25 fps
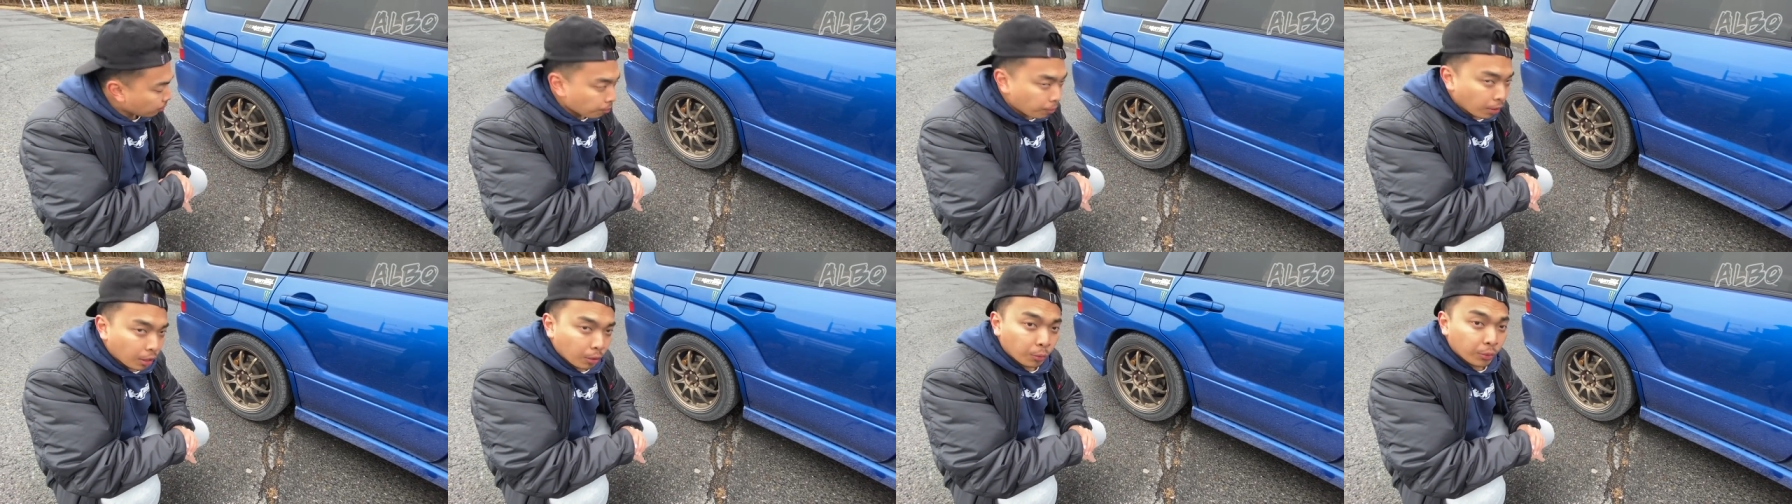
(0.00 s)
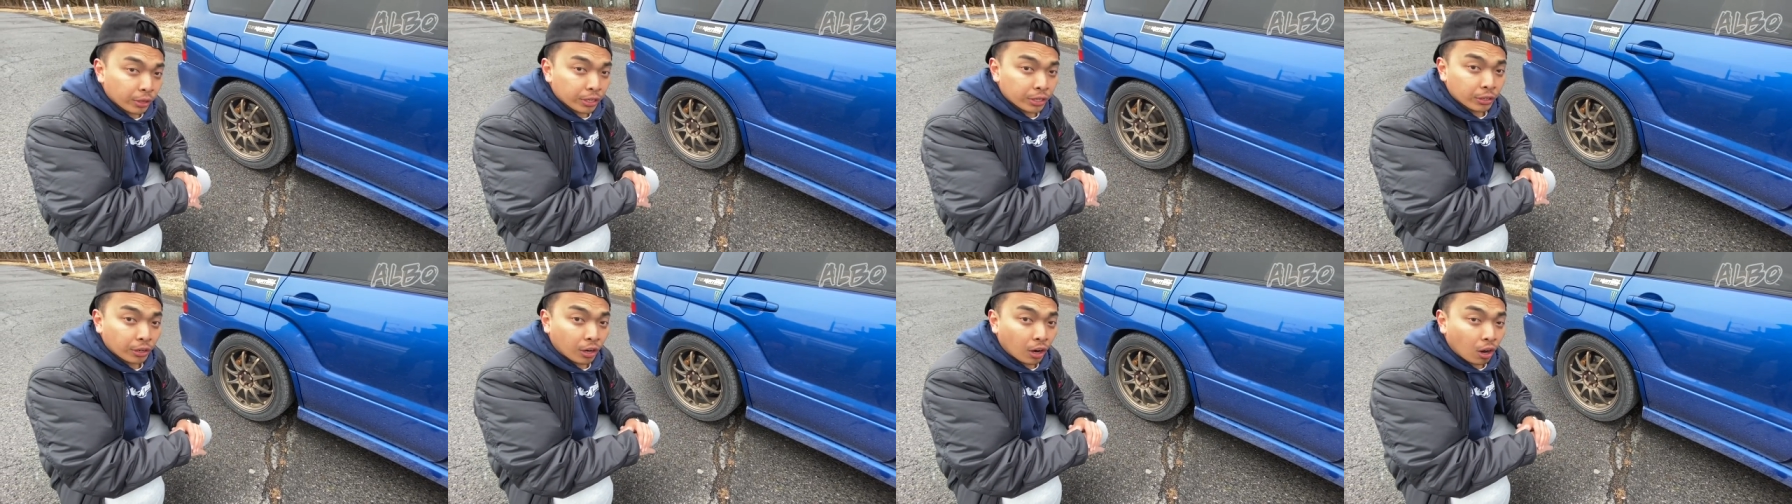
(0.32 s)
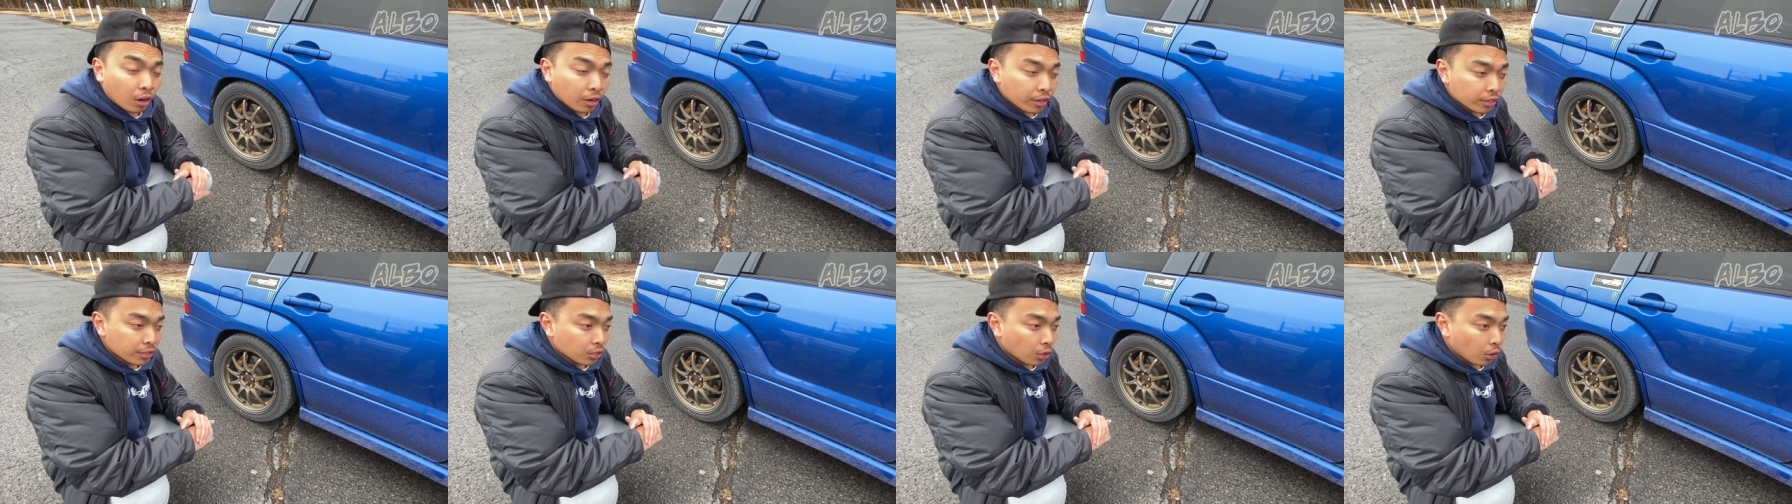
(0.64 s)
but when you're
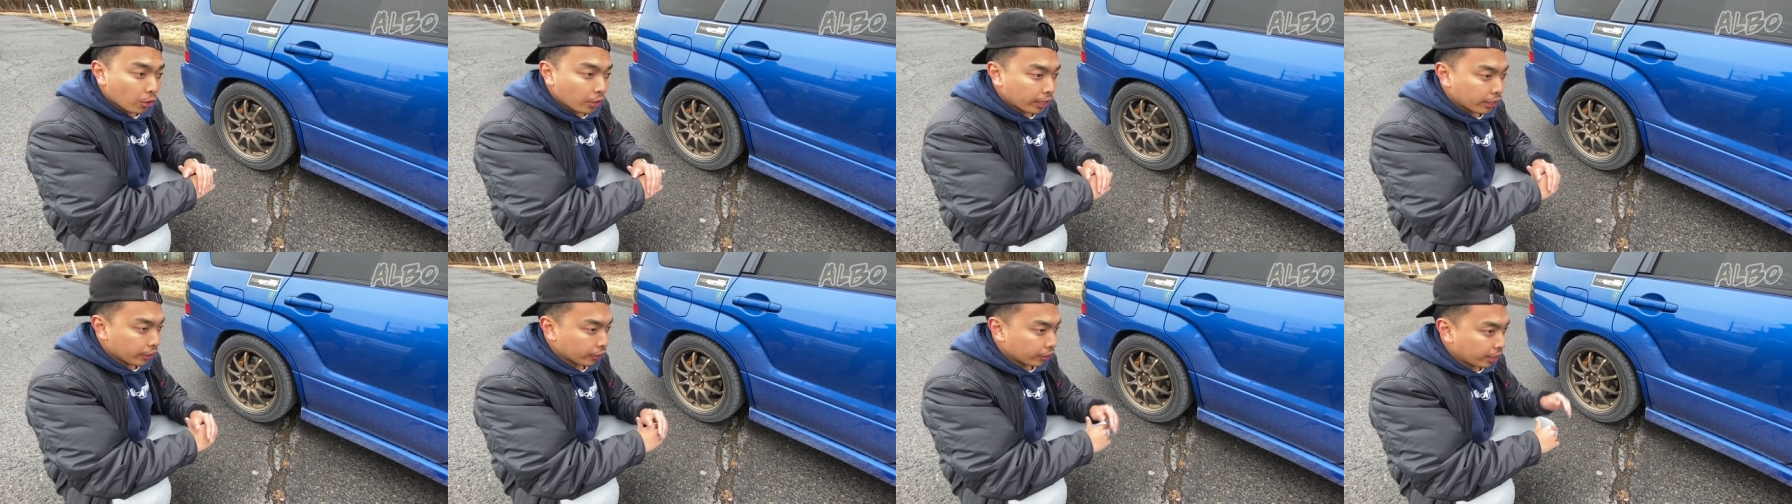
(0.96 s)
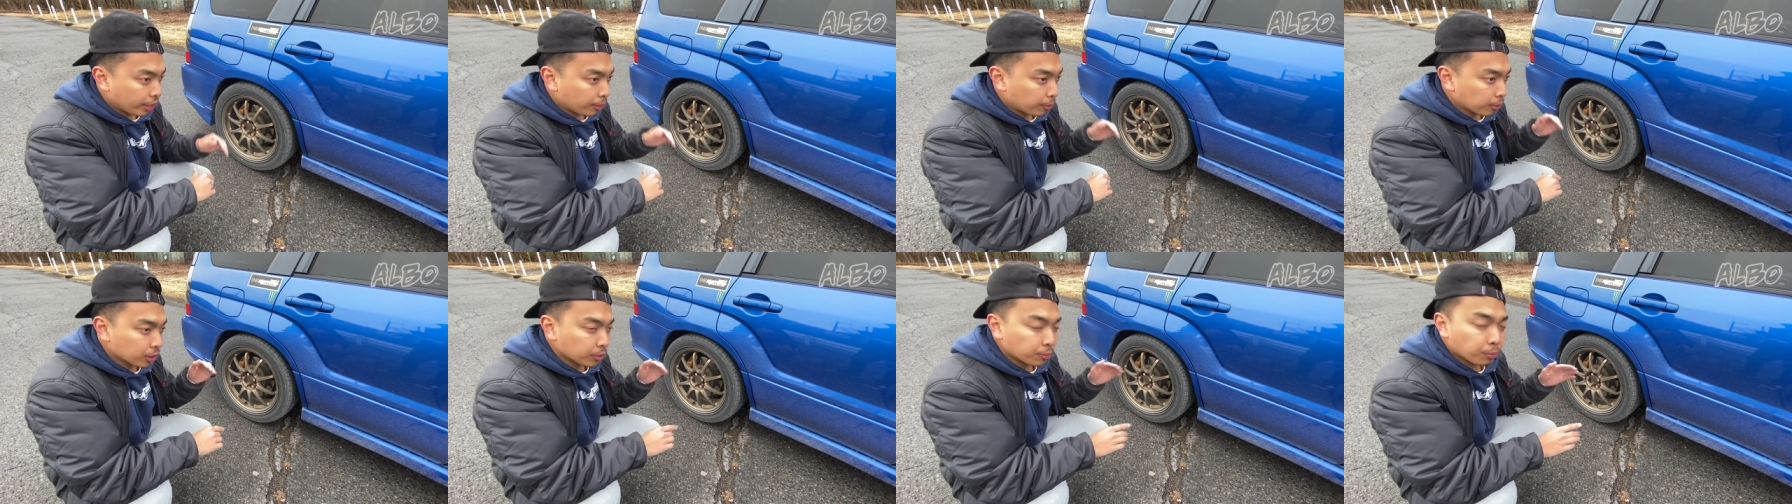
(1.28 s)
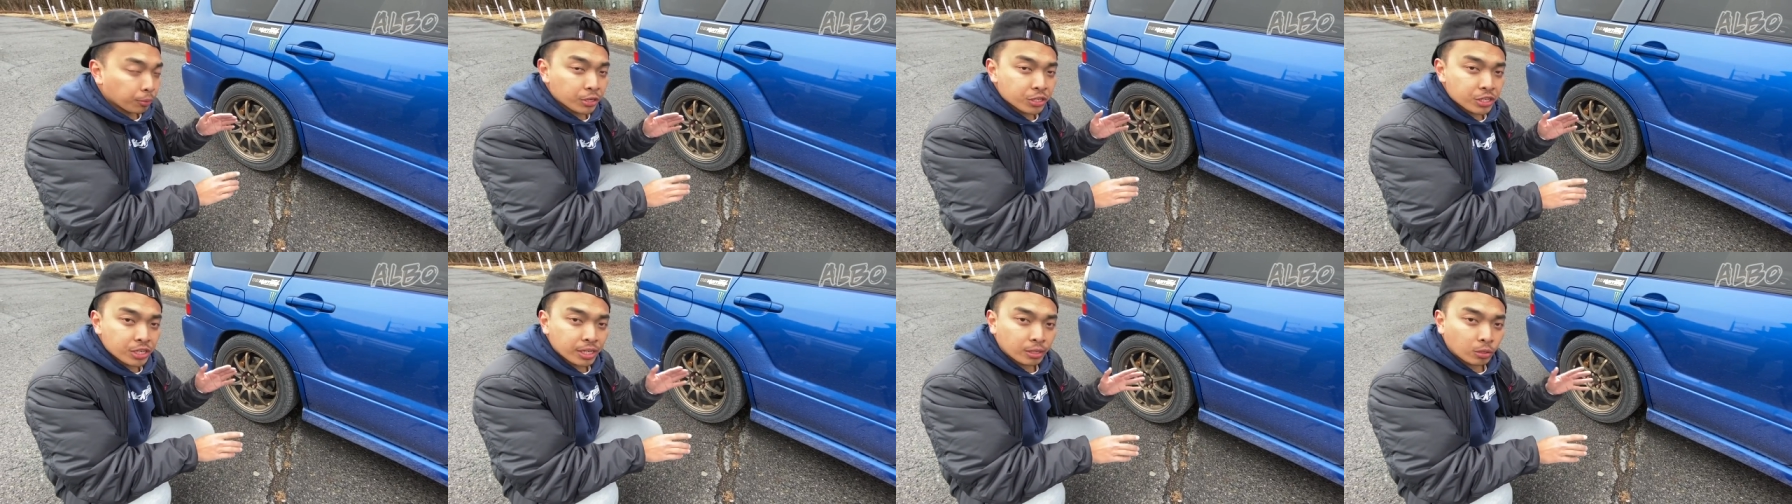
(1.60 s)
on a toge, you're able to
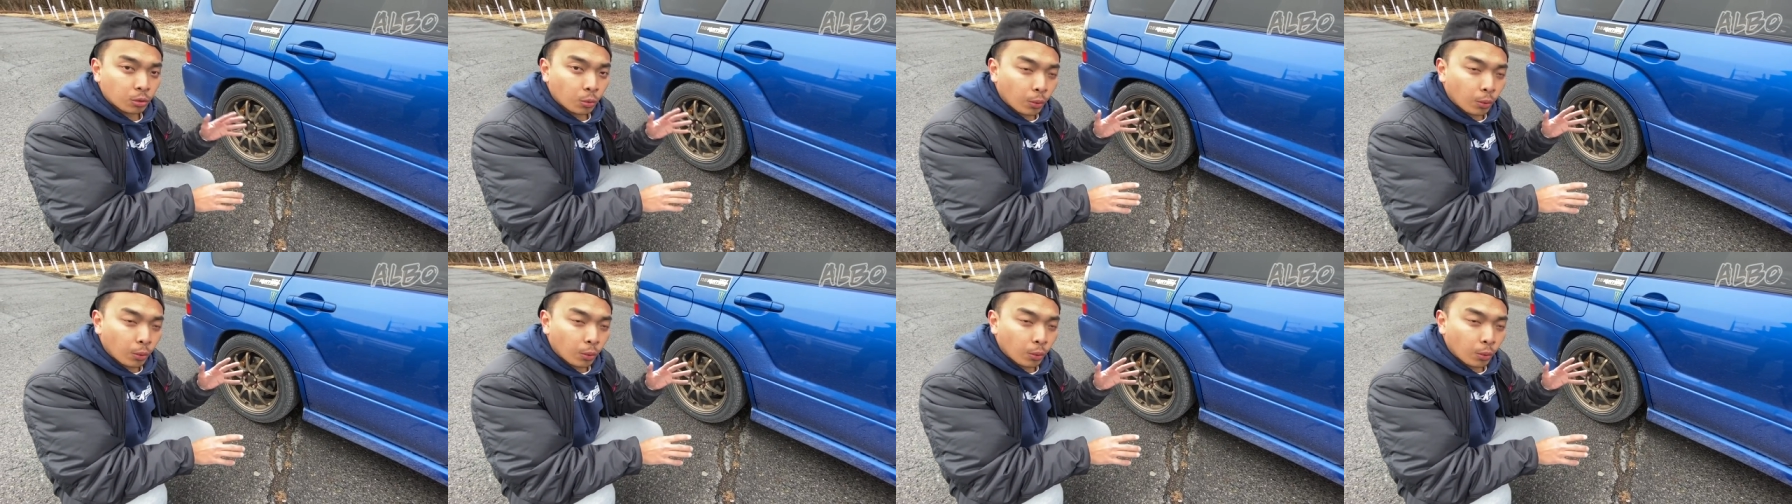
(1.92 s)
push it